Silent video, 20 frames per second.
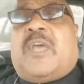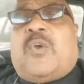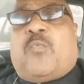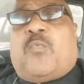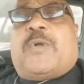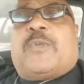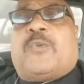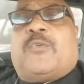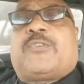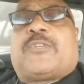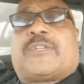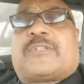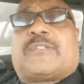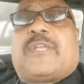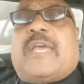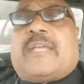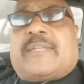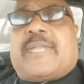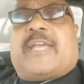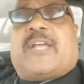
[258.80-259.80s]
Will you
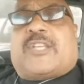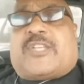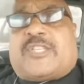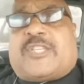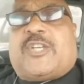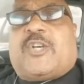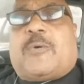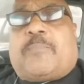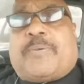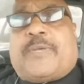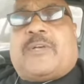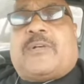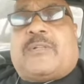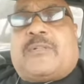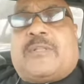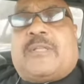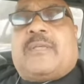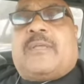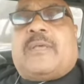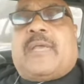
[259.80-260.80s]
just take a chill
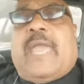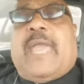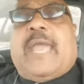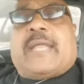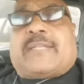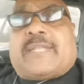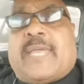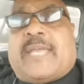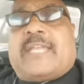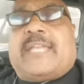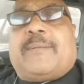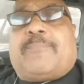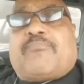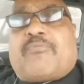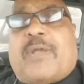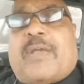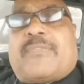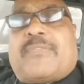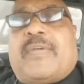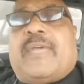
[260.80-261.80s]
pill and take a deep
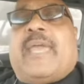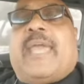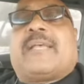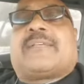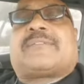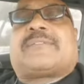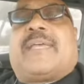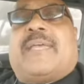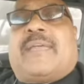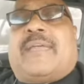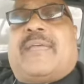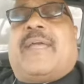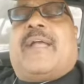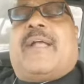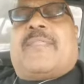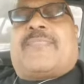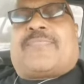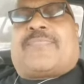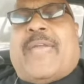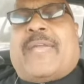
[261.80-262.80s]
breath and say,
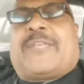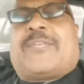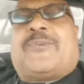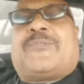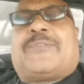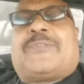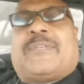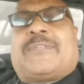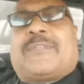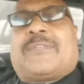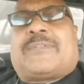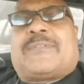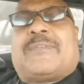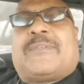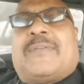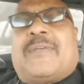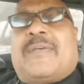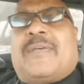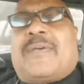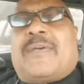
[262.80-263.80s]
Thank you, Jesus?
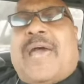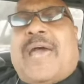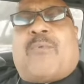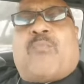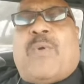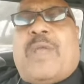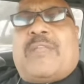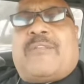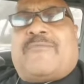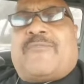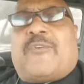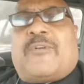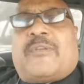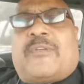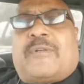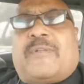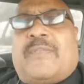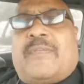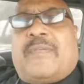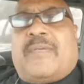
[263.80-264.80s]
I'm waiting for
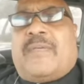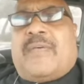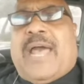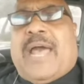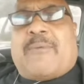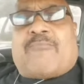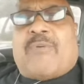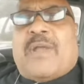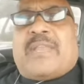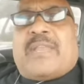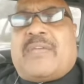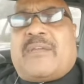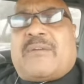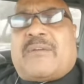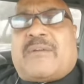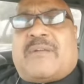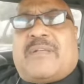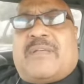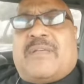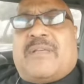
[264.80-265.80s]
you. I'm right
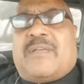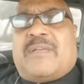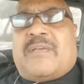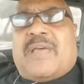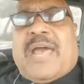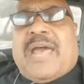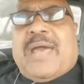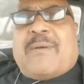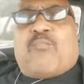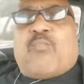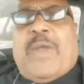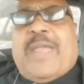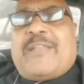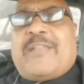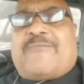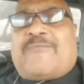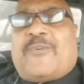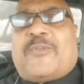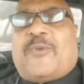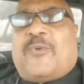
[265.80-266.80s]
here. I'm
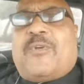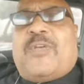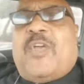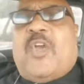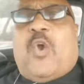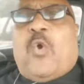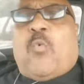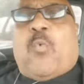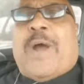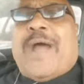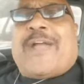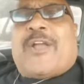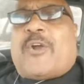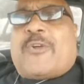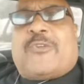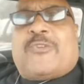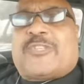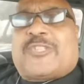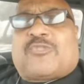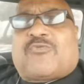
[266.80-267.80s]
waiting for you. Why
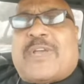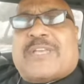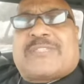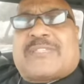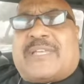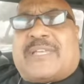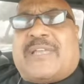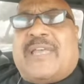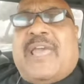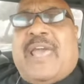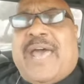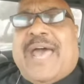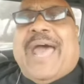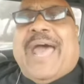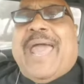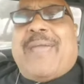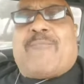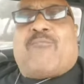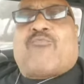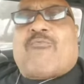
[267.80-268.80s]
are you stressing?
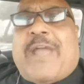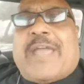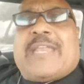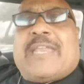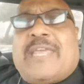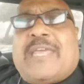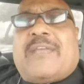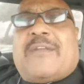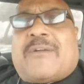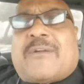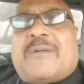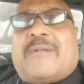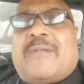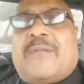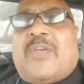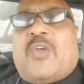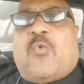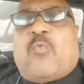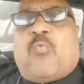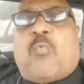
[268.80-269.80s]
I'm right here
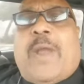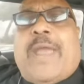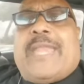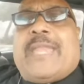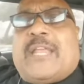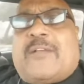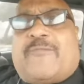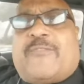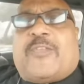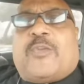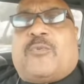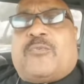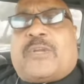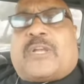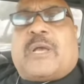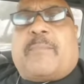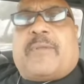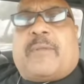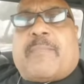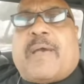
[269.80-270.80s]
waiting for you to
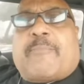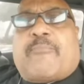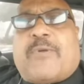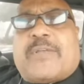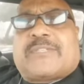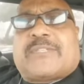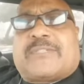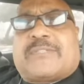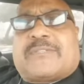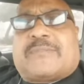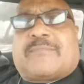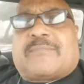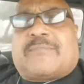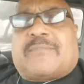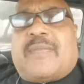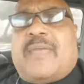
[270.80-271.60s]
come into my presence.